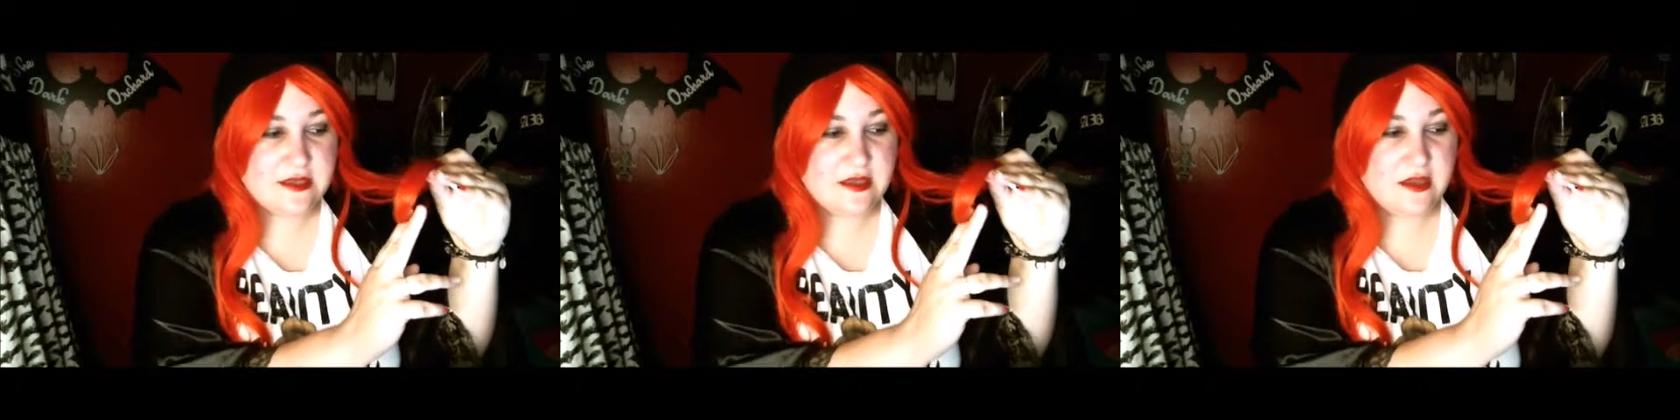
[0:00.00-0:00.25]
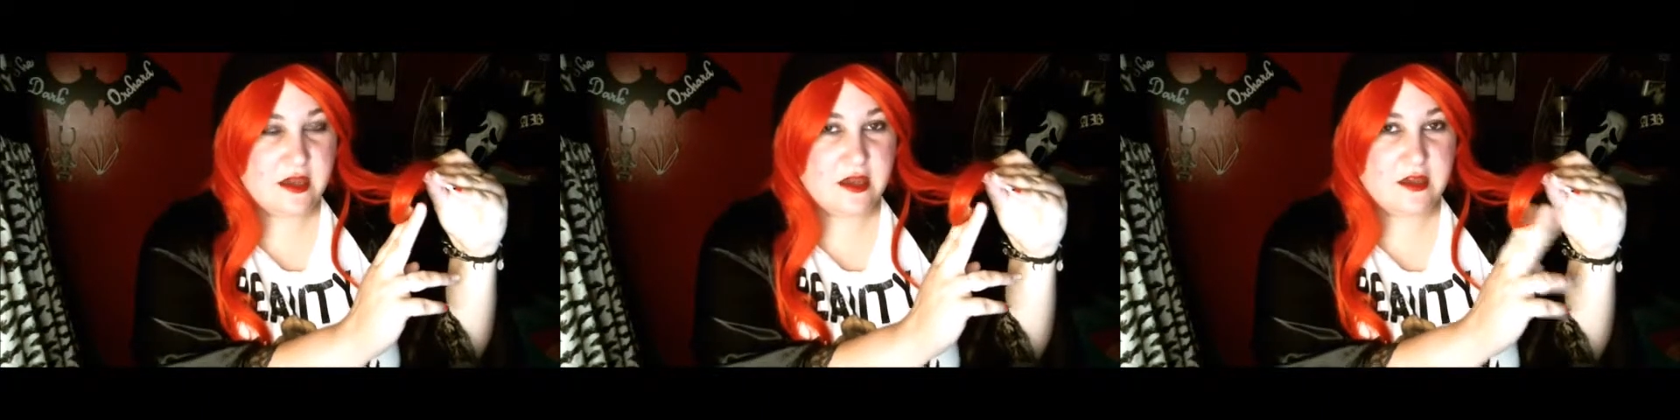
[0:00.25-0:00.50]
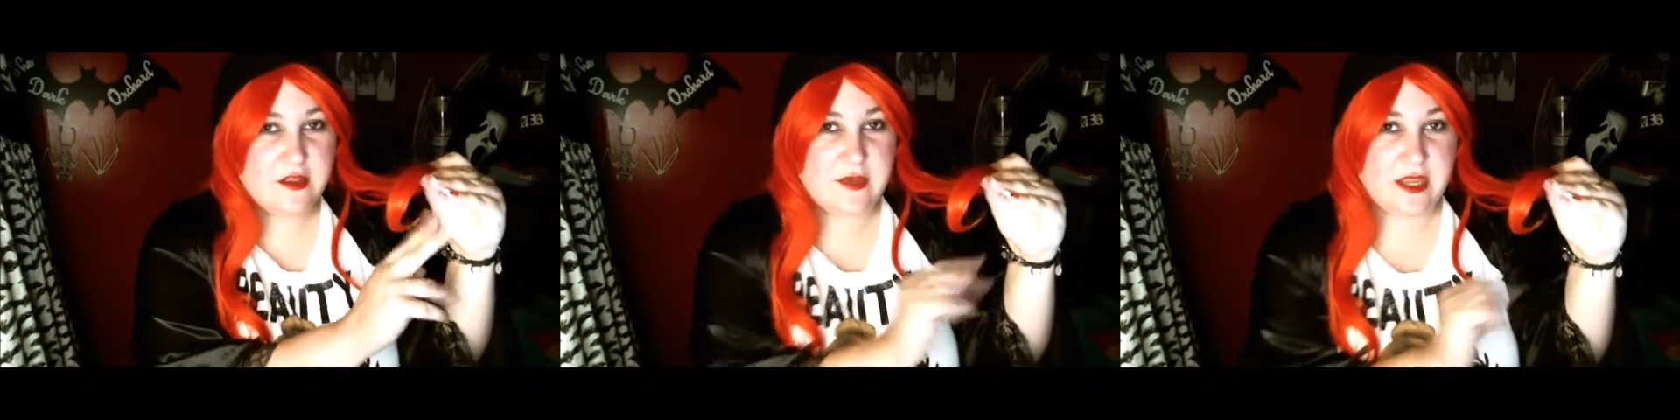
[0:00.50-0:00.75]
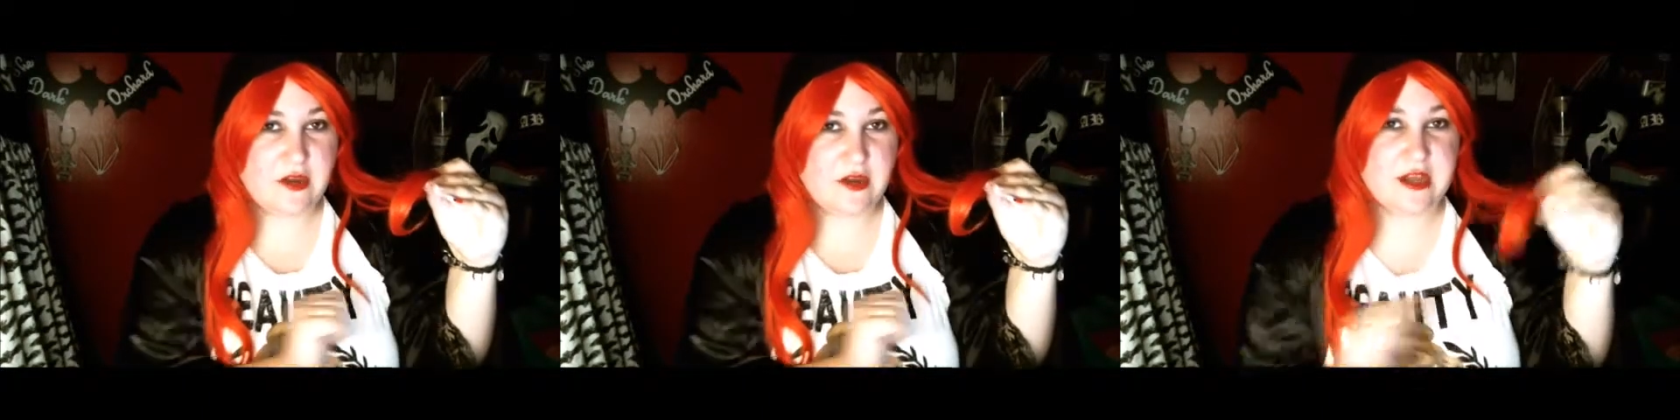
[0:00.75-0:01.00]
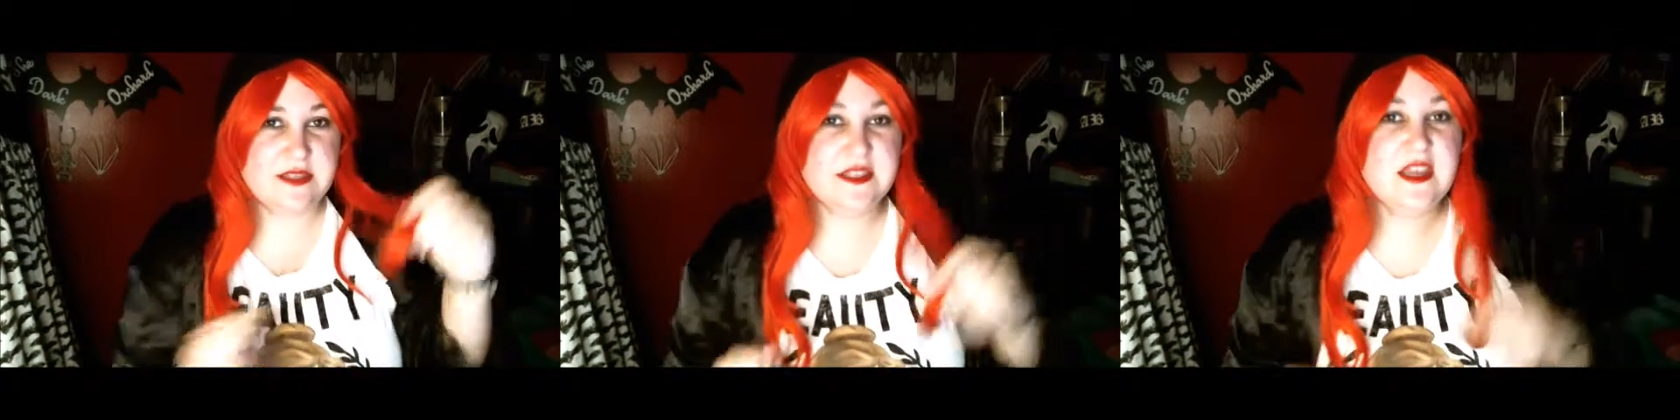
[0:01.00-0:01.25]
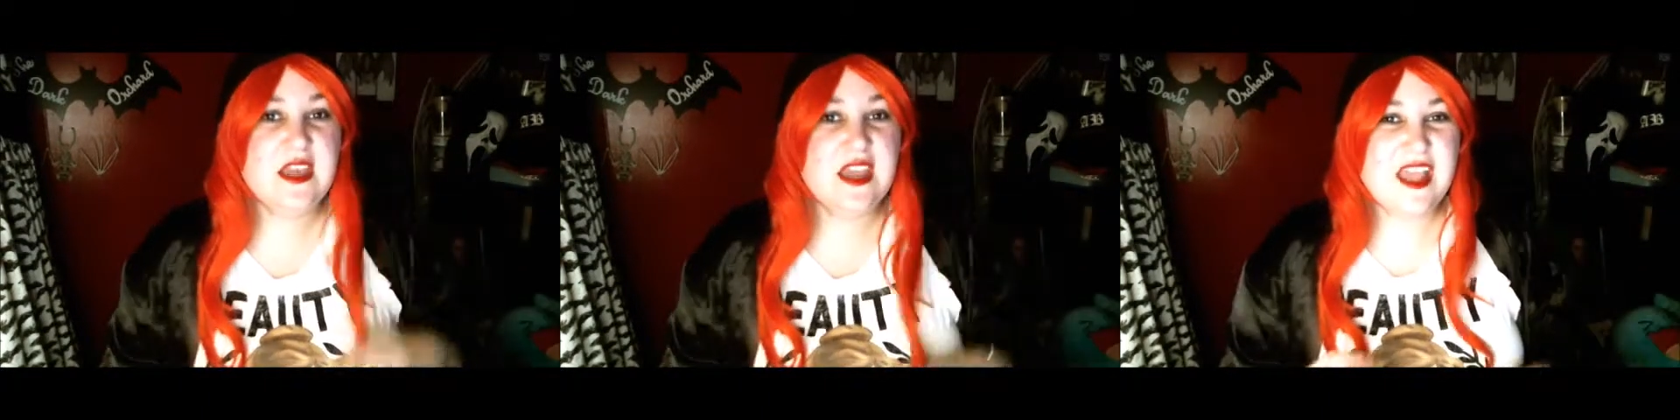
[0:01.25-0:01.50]
all the way across,
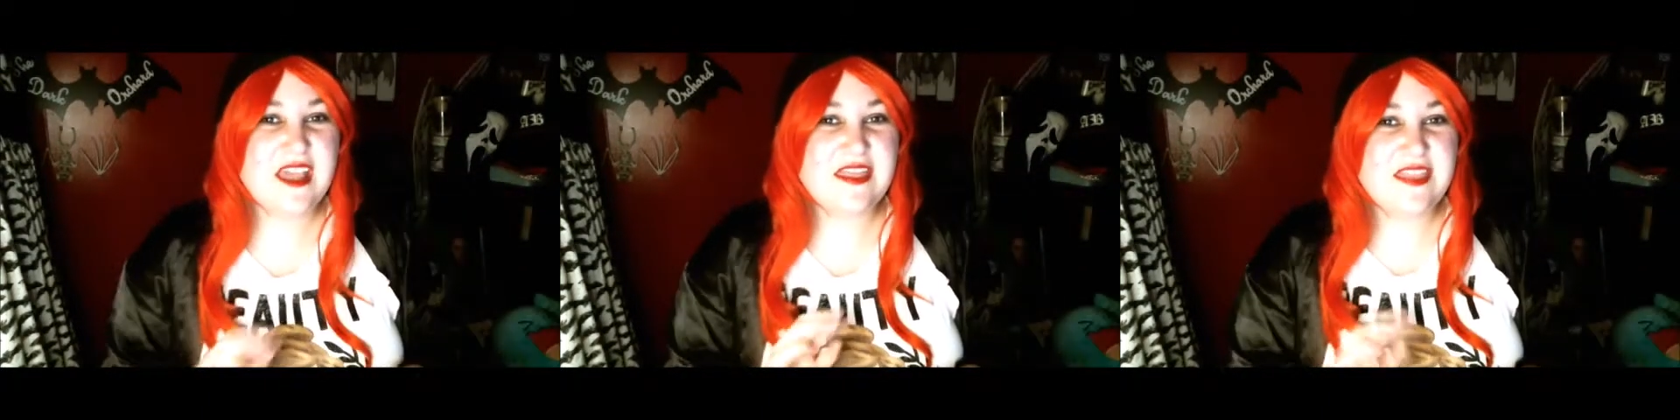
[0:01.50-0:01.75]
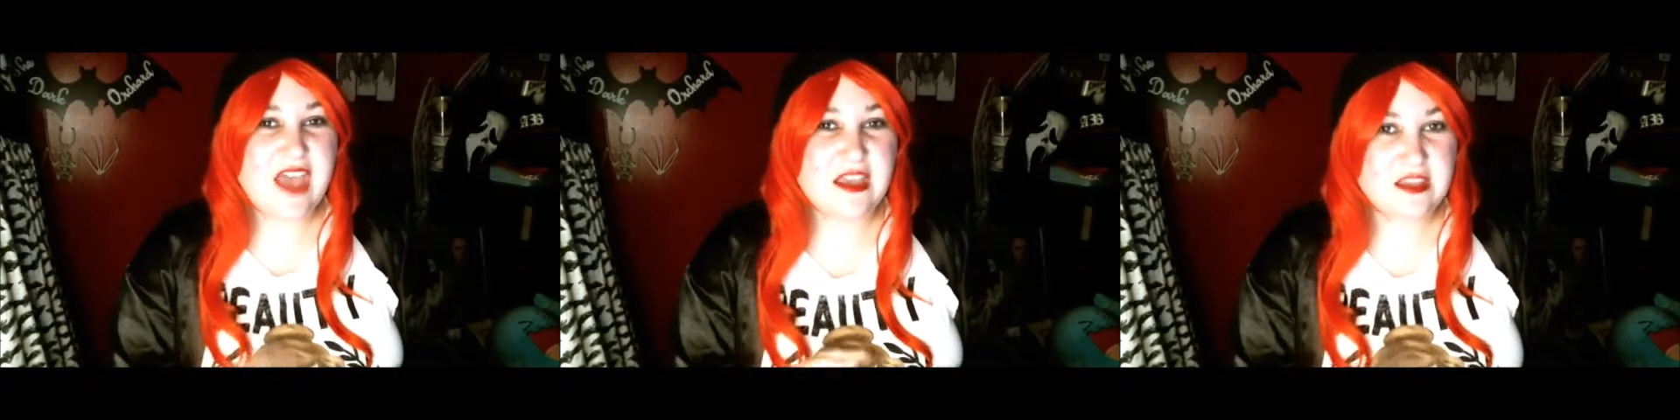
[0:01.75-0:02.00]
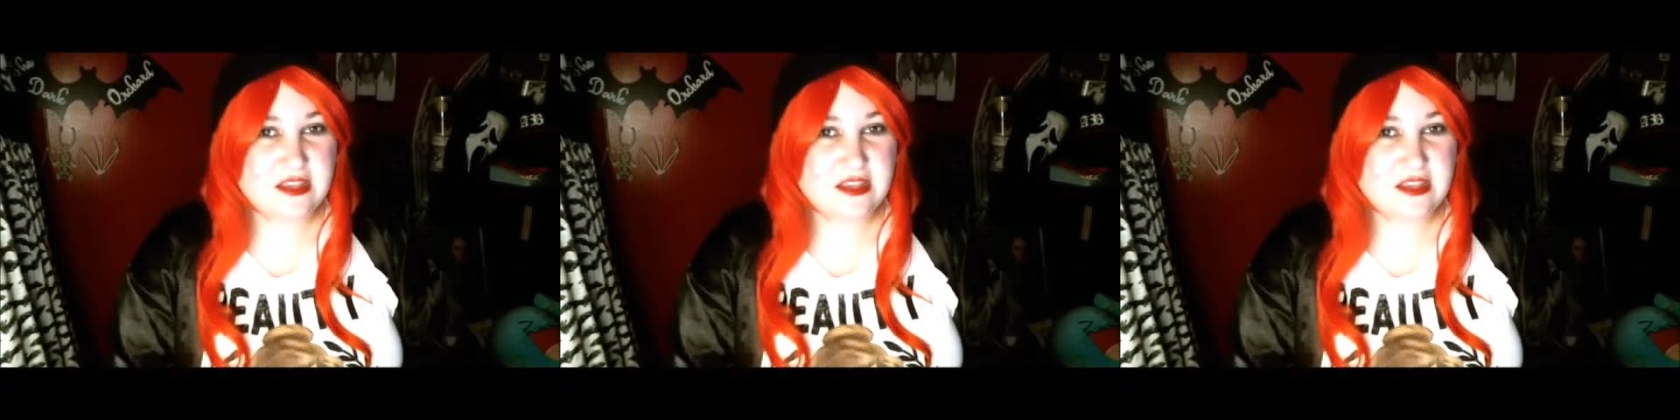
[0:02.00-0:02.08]
and that